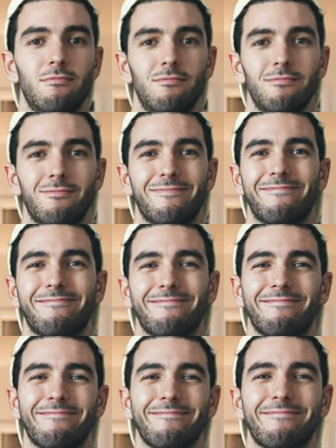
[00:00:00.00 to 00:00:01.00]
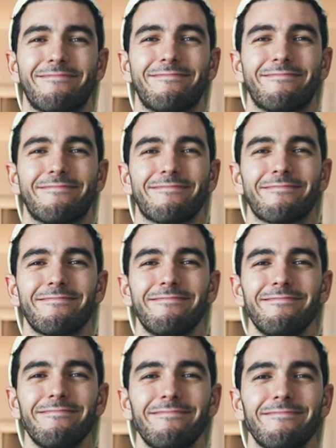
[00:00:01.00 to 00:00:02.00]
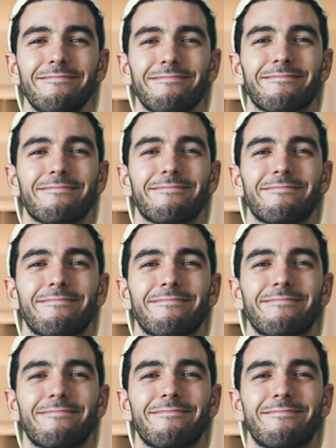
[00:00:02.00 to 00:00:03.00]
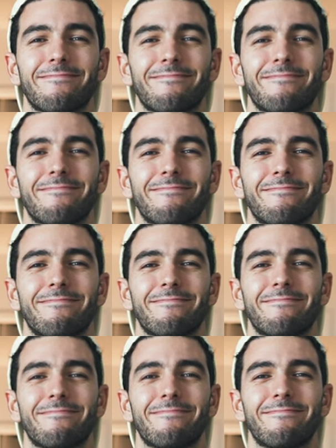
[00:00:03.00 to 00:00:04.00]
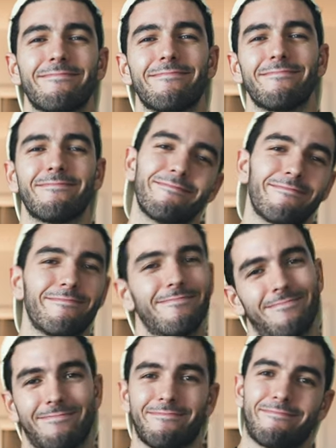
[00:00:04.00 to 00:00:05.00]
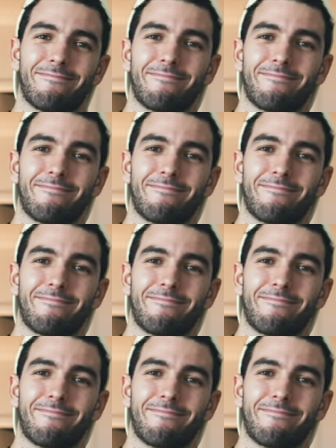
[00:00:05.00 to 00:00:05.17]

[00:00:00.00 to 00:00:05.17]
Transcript: (silence)